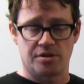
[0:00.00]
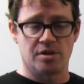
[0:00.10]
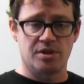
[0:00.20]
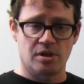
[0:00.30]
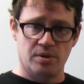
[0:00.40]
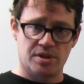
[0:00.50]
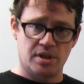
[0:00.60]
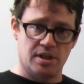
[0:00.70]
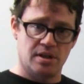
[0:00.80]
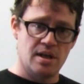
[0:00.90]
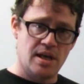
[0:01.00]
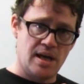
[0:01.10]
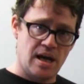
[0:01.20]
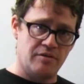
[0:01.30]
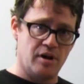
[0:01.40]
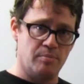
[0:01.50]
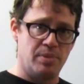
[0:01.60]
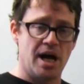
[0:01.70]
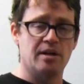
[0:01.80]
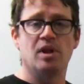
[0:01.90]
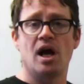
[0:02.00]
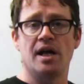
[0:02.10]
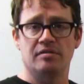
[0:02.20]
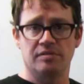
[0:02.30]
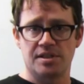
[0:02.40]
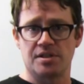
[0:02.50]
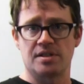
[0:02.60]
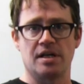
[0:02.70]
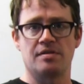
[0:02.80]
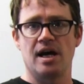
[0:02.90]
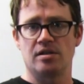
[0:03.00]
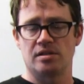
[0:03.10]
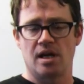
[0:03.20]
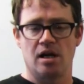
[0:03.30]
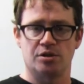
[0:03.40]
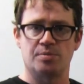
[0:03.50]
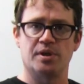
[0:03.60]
So it's always going to have a bottom line of, let's just say, $1,000.